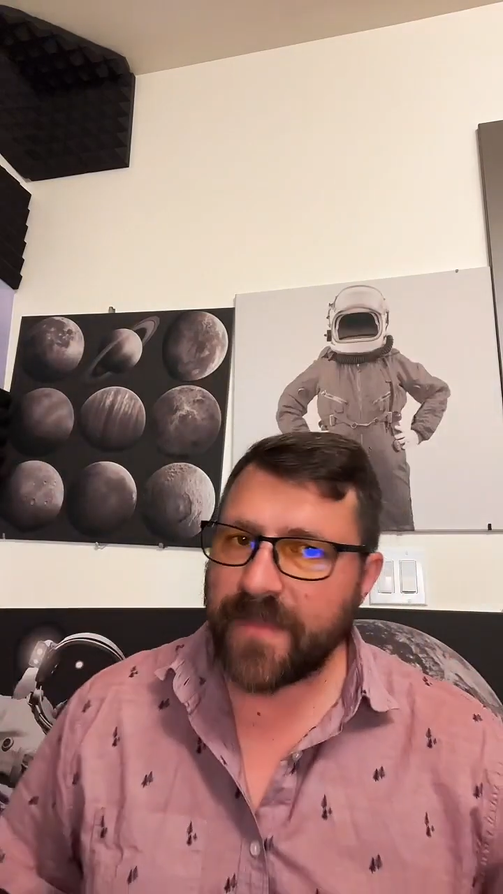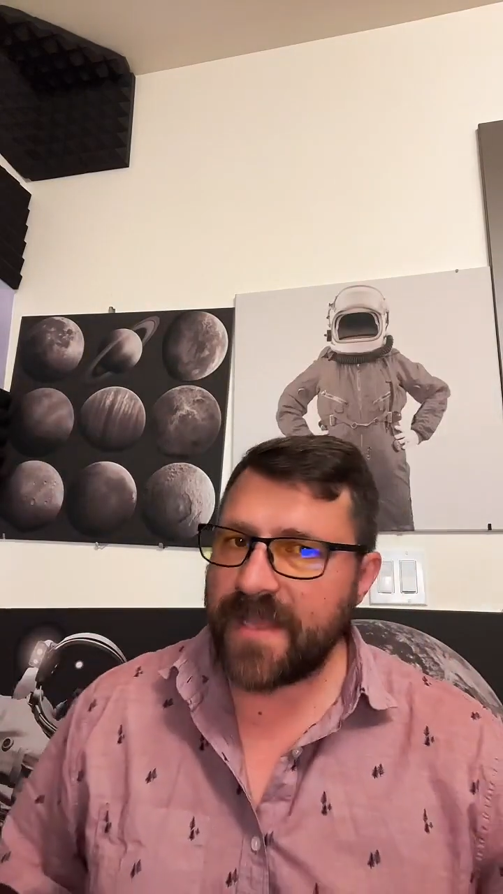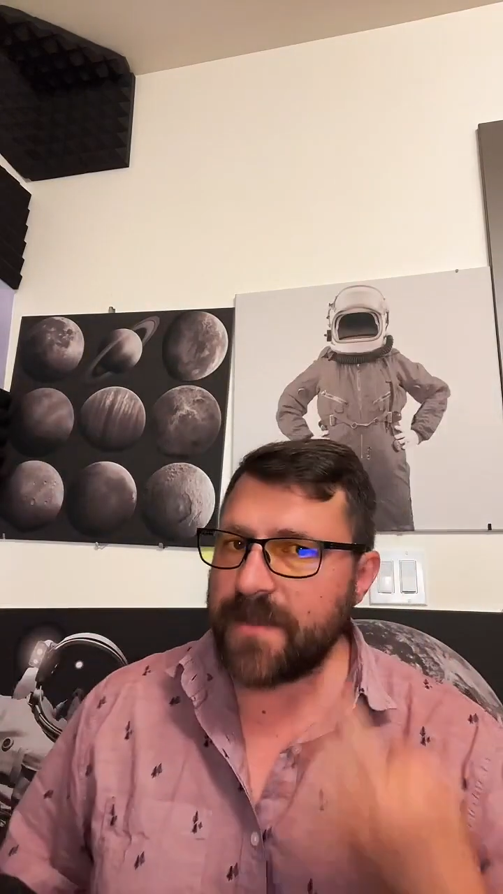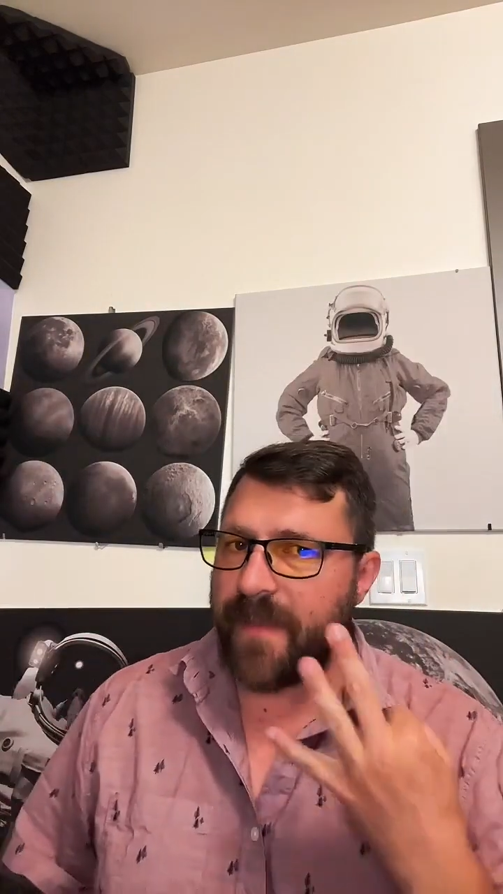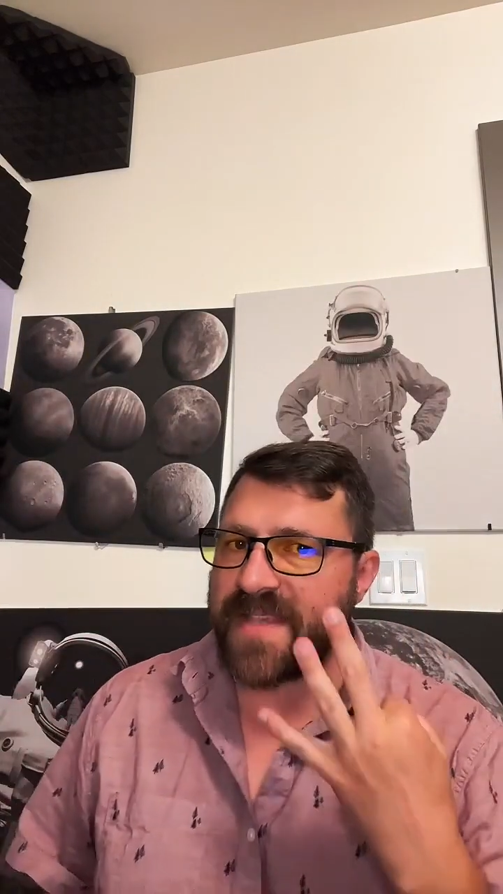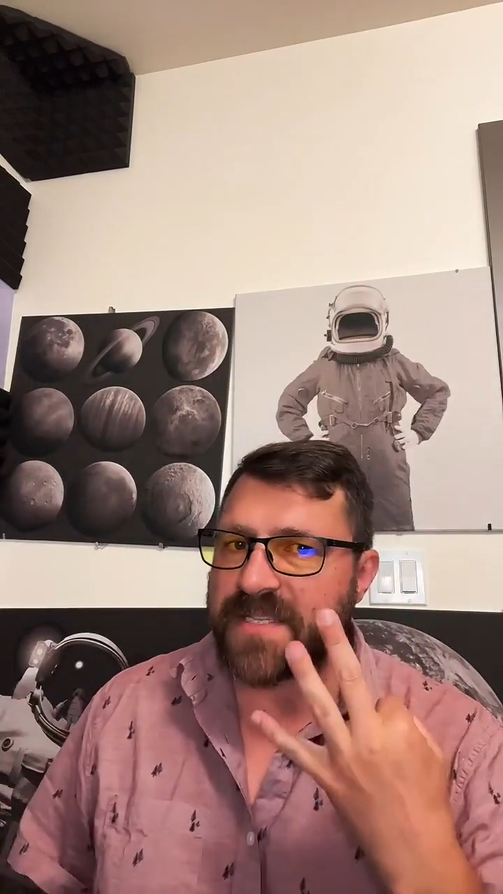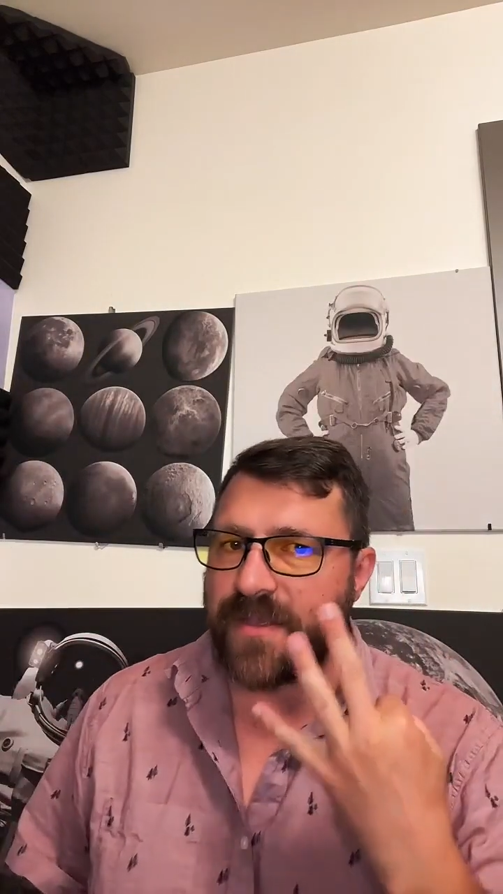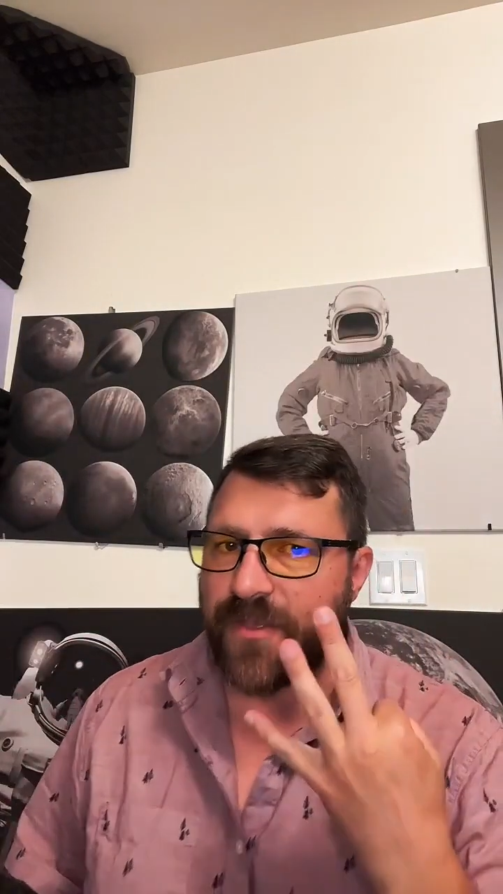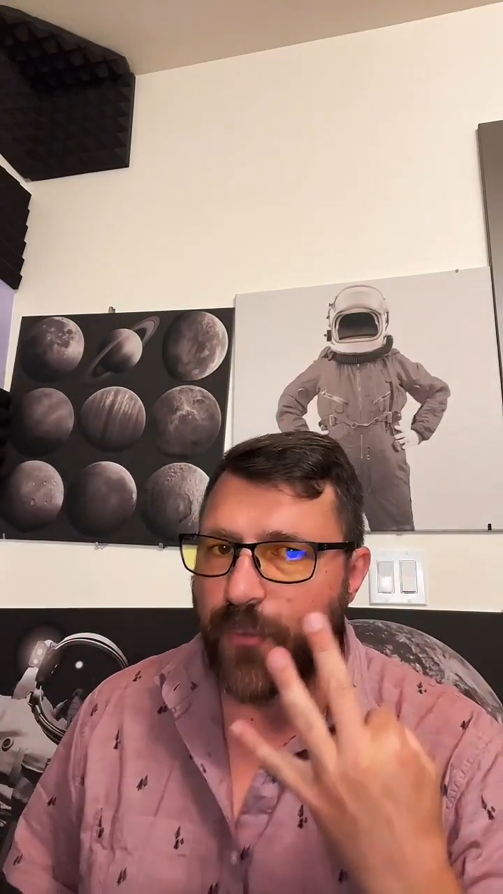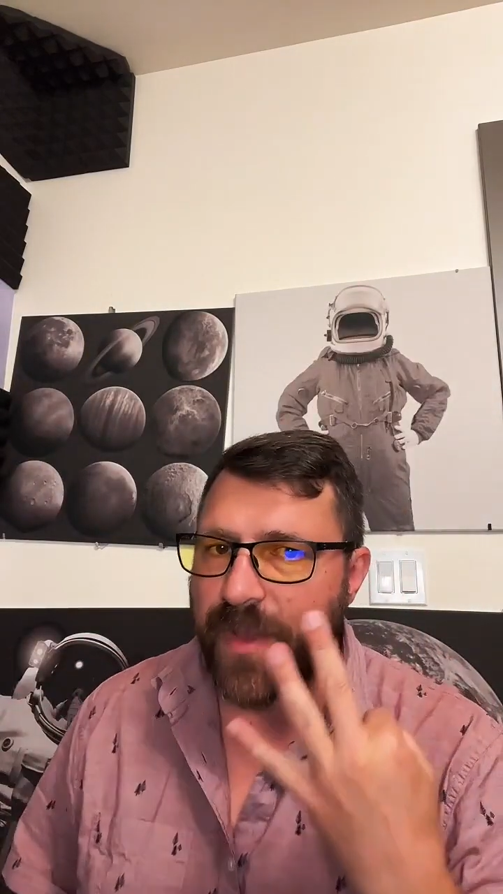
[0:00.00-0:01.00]
into
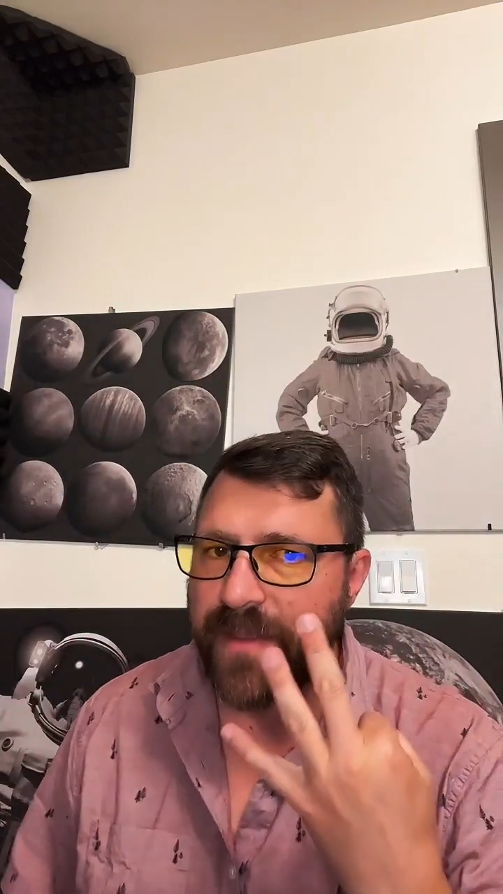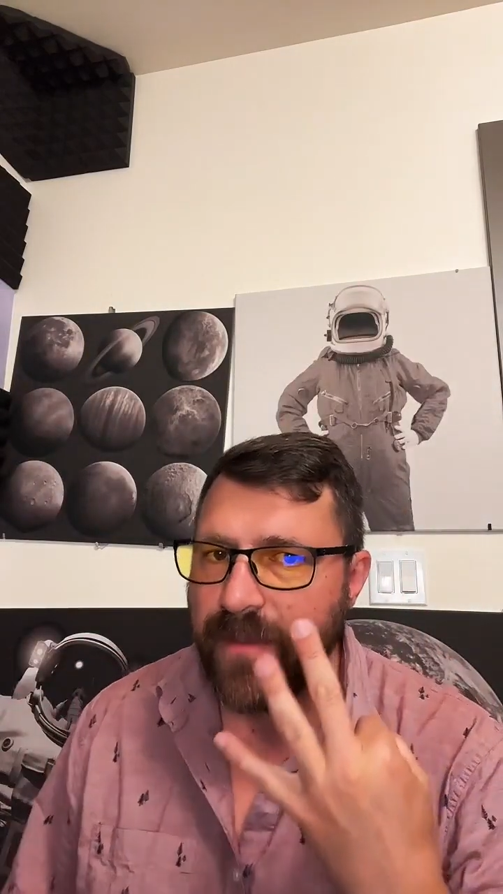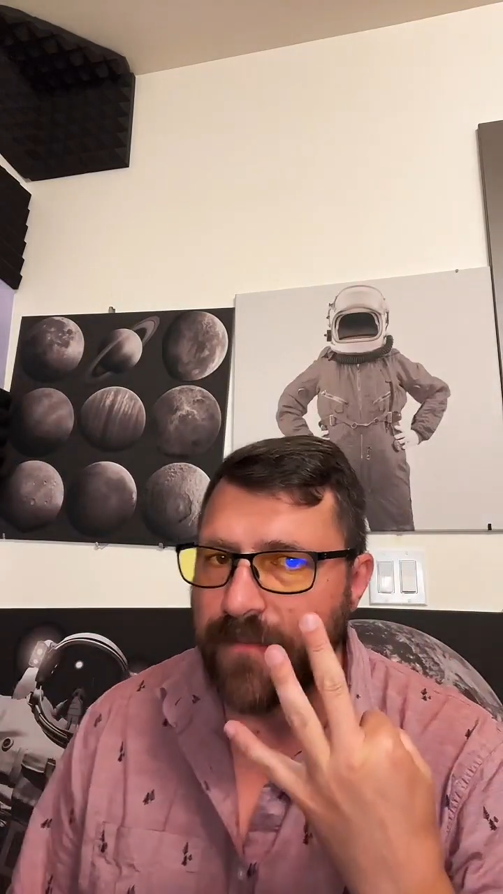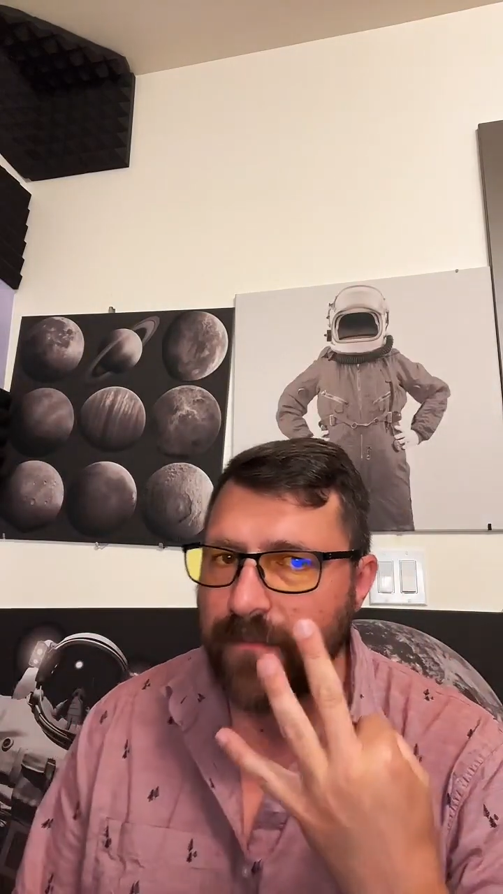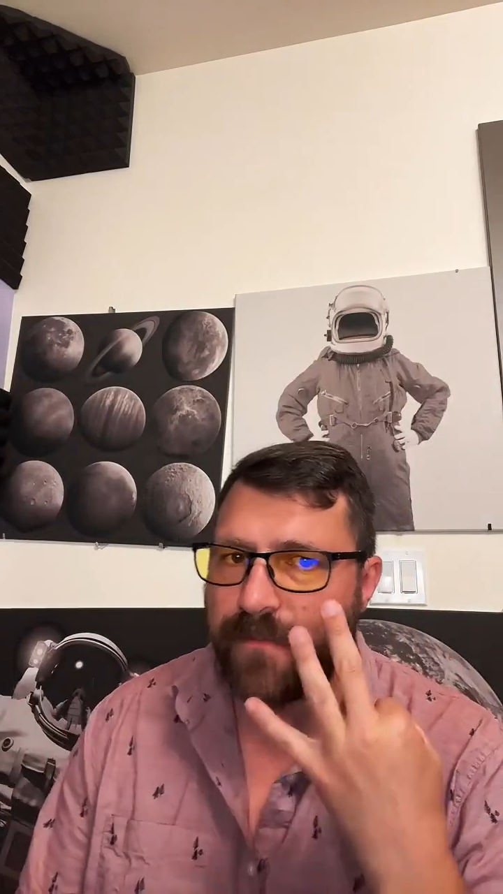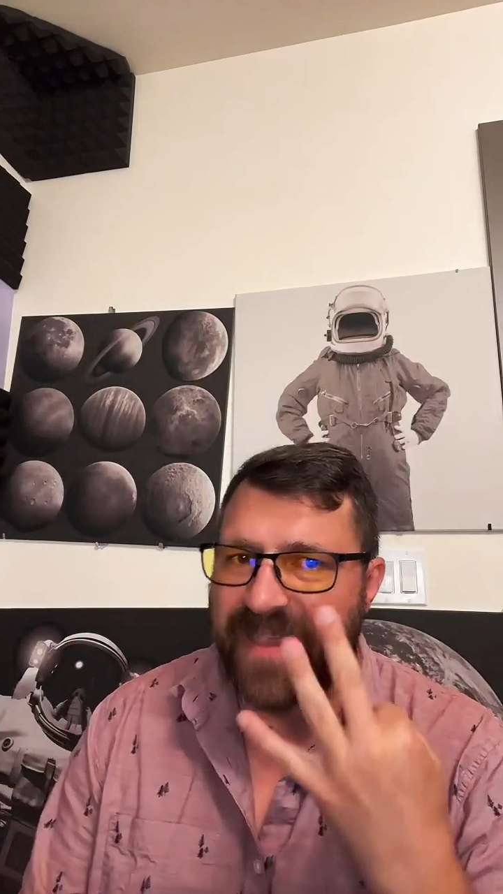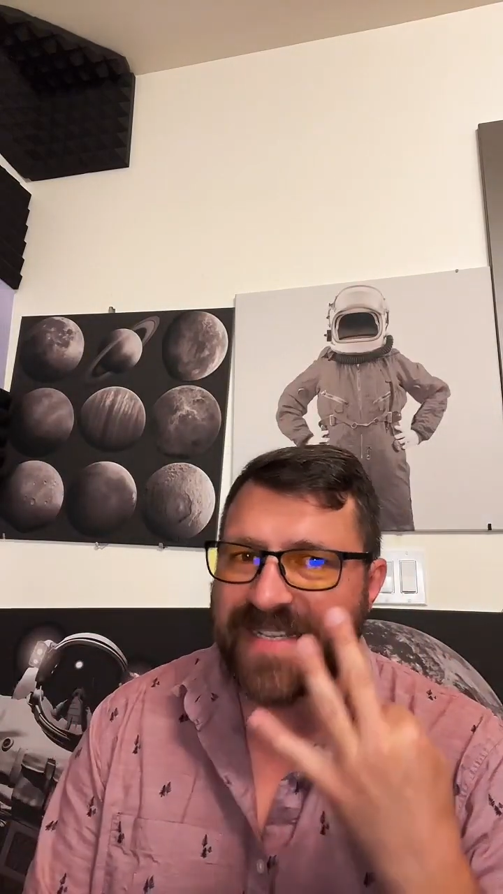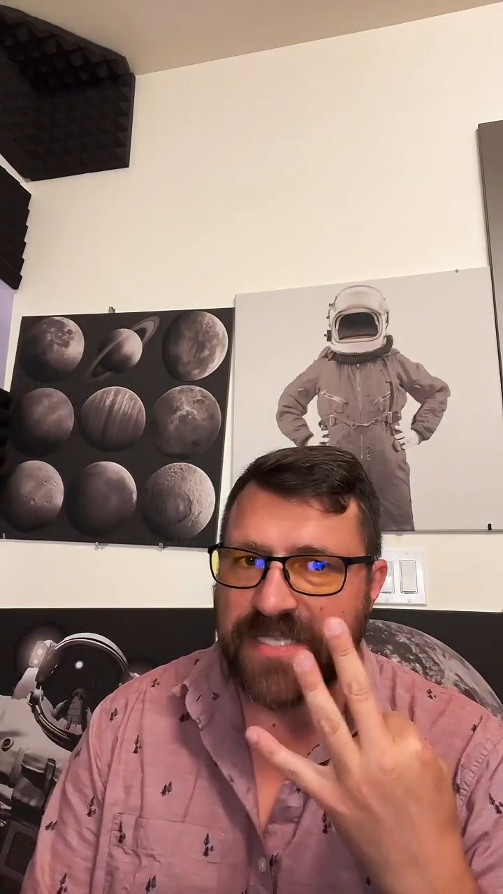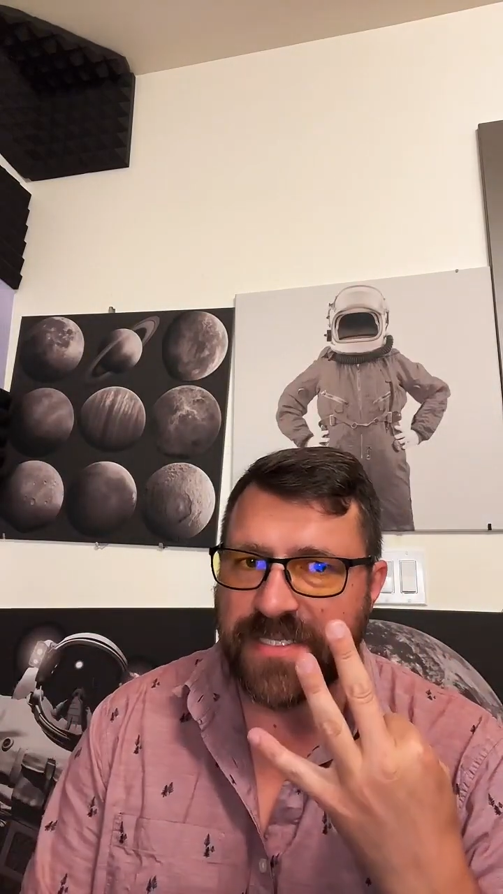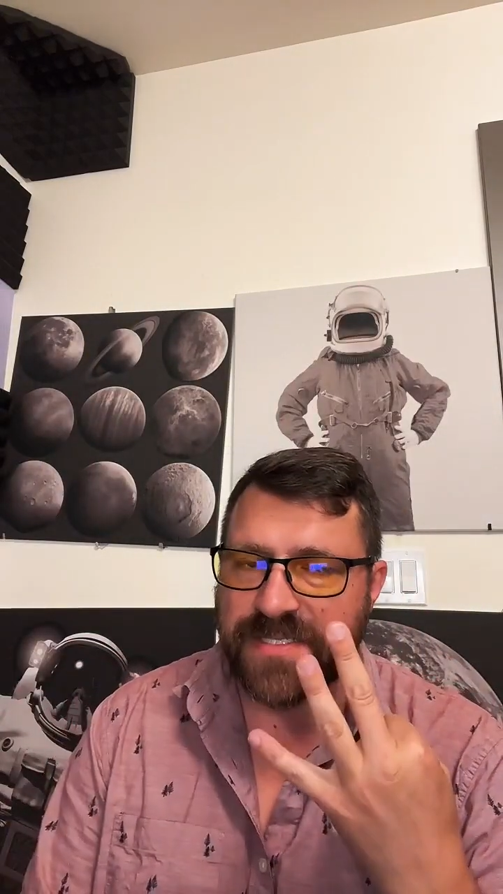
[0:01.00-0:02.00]
basically three
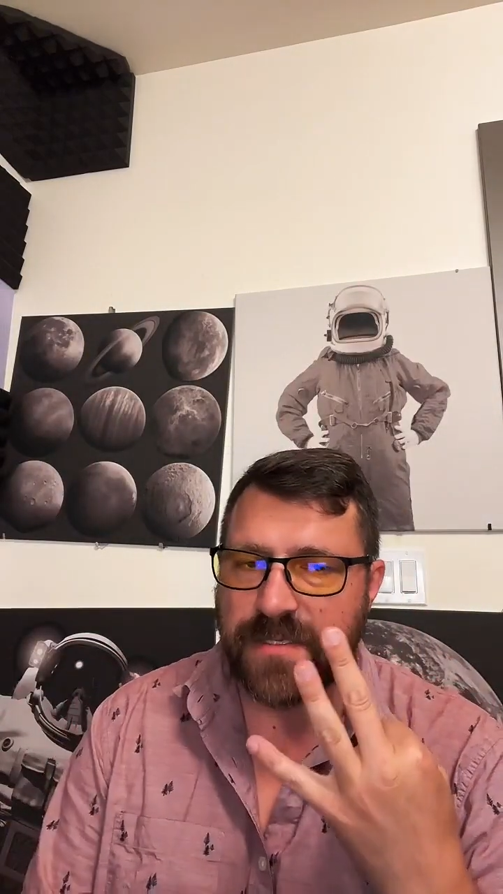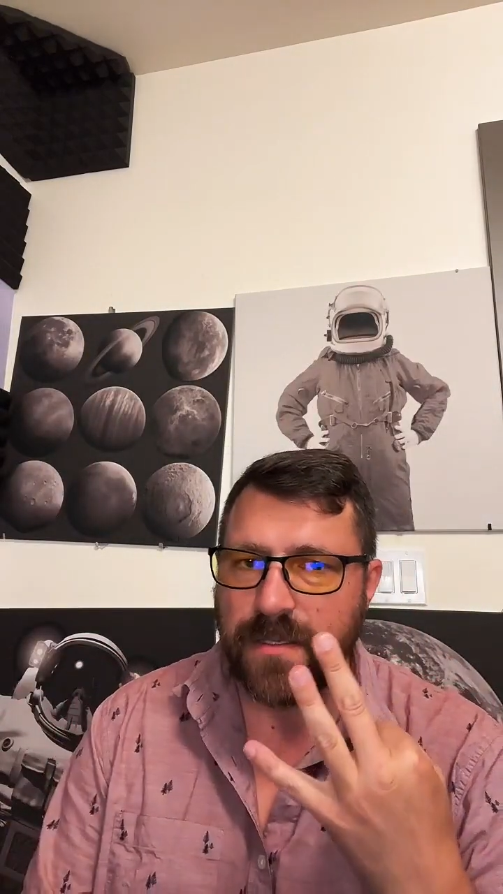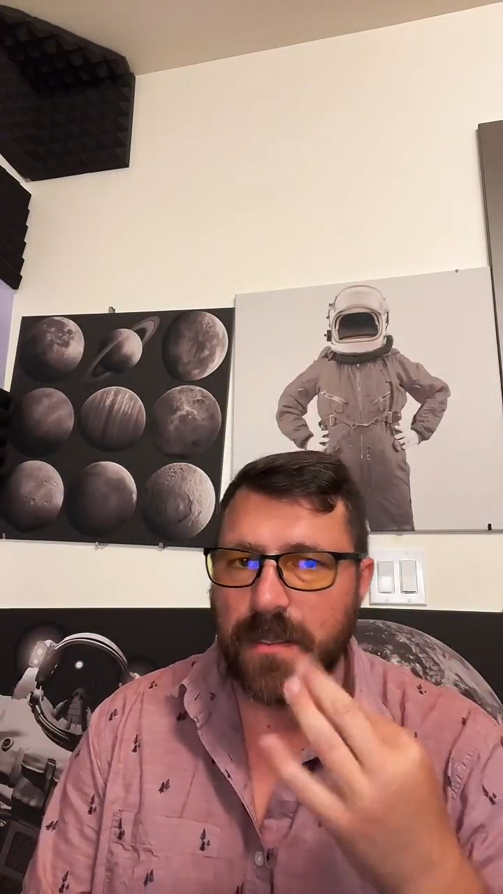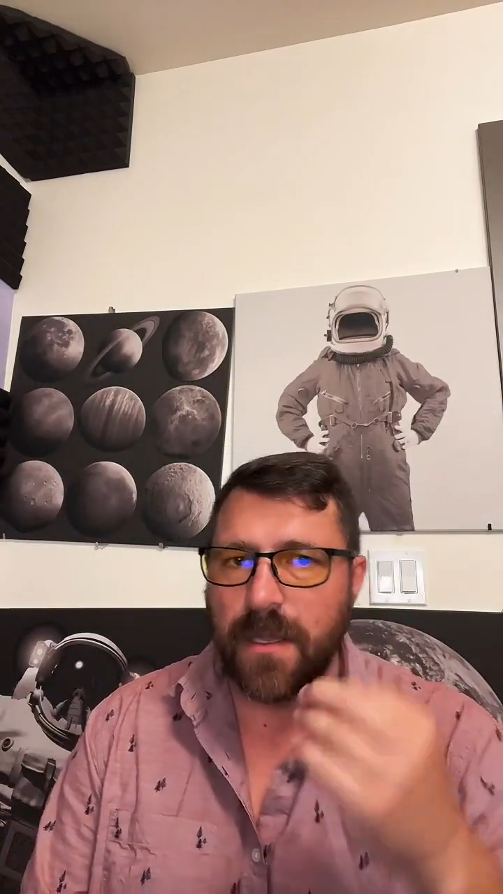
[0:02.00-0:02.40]
pieces.